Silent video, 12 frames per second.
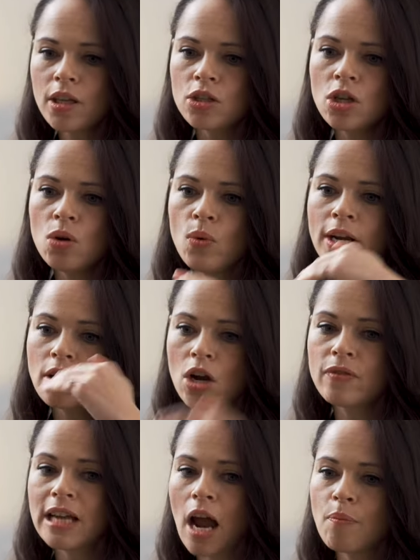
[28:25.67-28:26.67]
So when
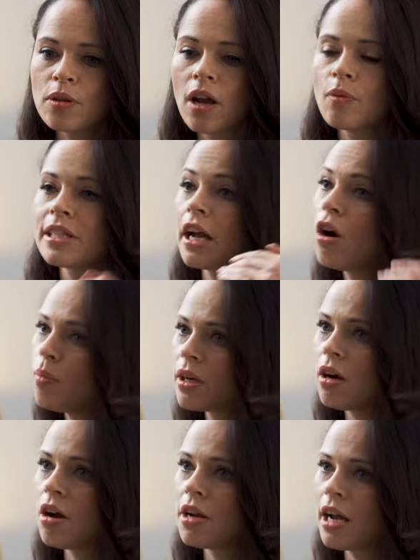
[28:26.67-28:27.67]
COVID happened, I was like, oh my
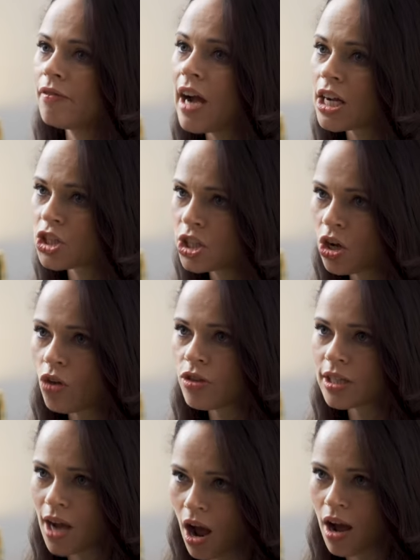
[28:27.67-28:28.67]
God, I've actually got the
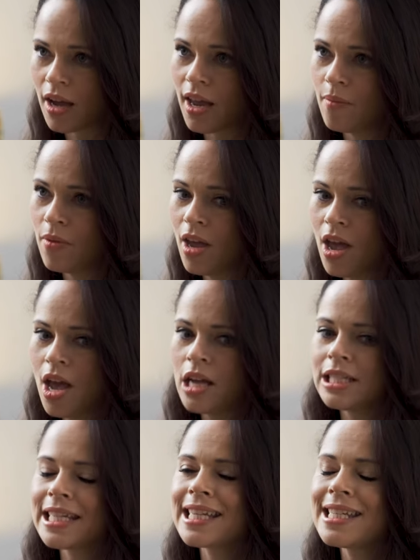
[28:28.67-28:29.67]
time
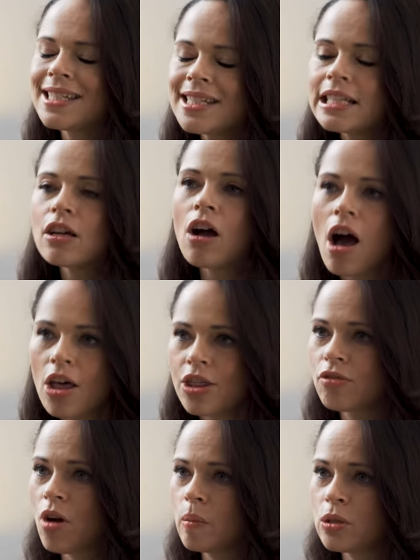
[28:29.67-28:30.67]
to consider
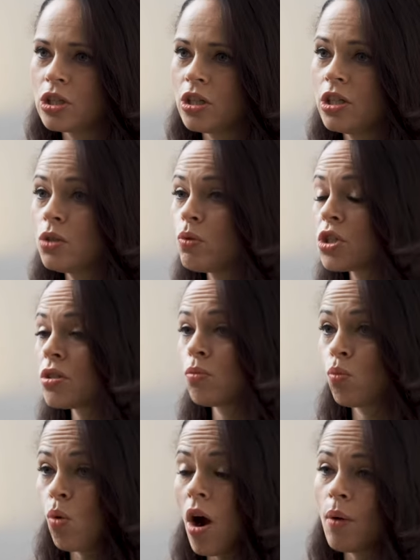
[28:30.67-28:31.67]
other options, which is
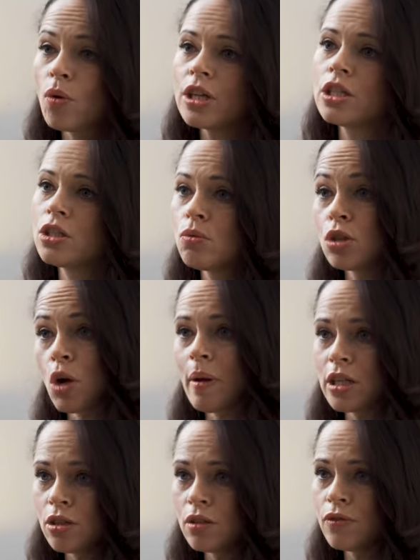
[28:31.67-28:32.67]
what I wanted to do was go
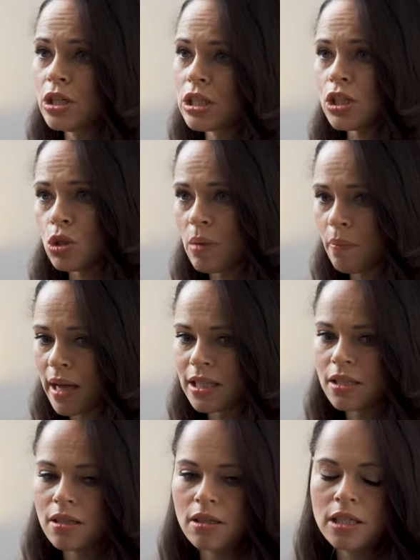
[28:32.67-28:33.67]
back to mm. university and do my
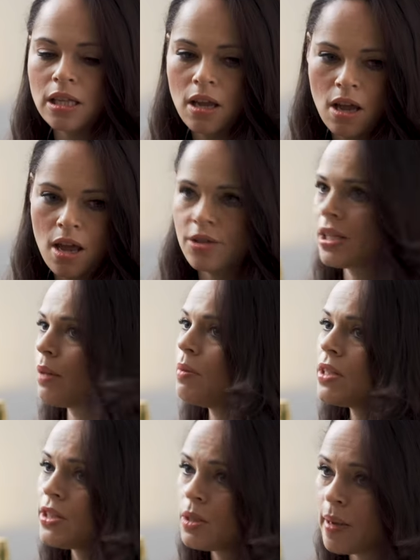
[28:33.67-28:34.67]
master's. So give me
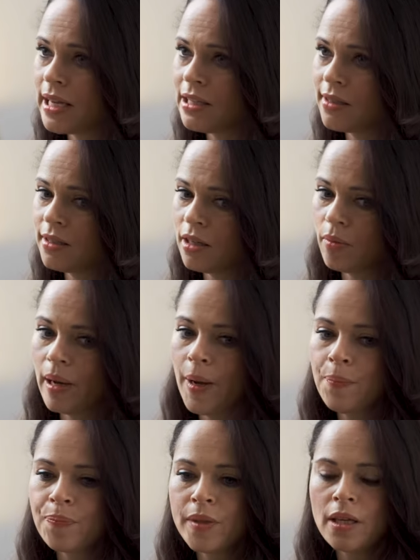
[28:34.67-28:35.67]
the space to do it.